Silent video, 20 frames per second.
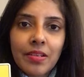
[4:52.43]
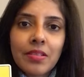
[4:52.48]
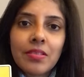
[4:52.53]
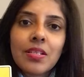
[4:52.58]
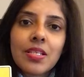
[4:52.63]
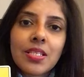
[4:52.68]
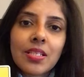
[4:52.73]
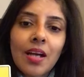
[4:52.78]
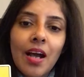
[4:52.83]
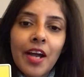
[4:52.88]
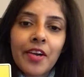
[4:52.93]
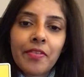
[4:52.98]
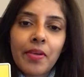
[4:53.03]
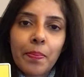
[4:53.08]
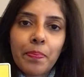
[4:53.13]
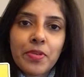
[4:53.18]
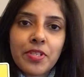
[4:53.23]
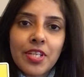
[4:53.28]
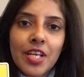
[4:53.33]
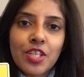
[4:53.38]
this card
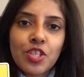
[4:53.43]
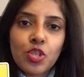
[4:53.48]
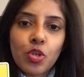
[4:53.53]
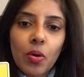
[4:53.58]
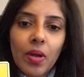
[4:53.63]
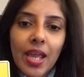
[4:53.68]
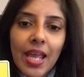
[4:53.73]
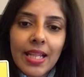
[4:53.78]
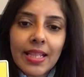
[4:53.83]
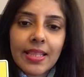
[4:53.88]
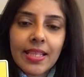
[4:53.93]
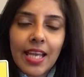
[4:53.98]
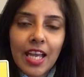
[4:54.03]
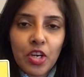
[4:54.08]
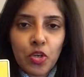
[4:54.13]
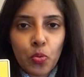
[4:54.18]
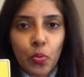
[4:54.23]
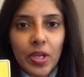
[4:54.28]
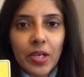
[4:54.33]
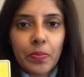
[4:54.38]
represents your health
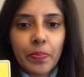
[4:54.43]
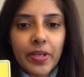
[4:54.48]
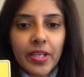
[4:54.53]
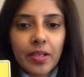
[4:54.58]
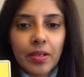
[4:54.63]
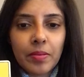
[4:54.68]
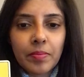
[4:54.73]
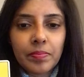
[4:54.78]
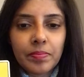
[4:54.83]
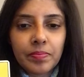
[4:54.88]
and well-being